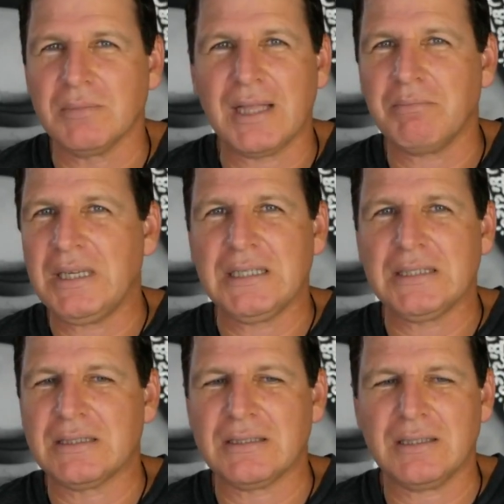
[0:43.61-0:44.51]
That
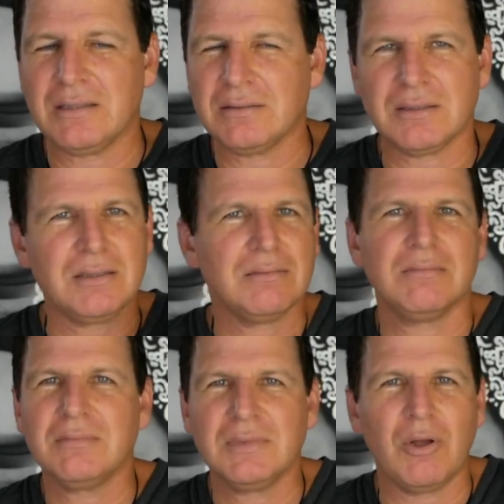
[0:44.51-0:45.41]
means
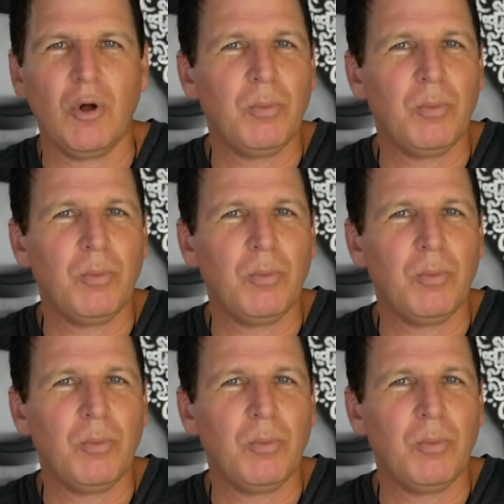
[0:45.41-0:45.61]
the whole